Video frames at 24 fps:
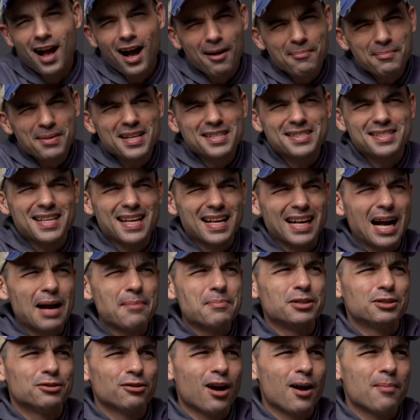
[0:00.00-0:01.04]
I'm not saying
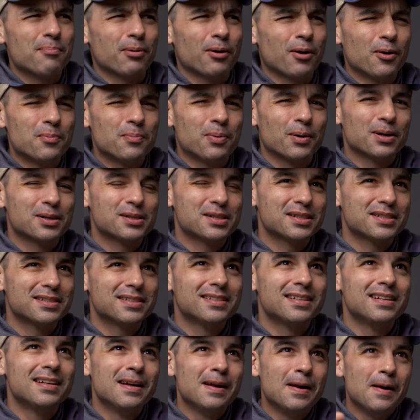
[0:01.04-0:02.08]
I'm a drop prone
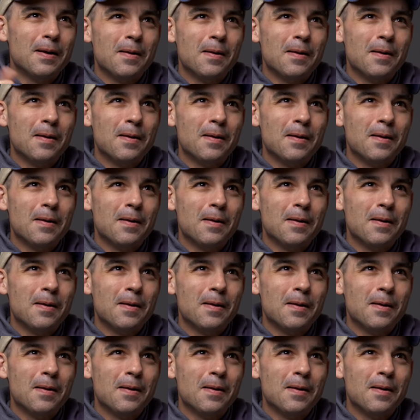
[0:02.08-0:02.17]
person,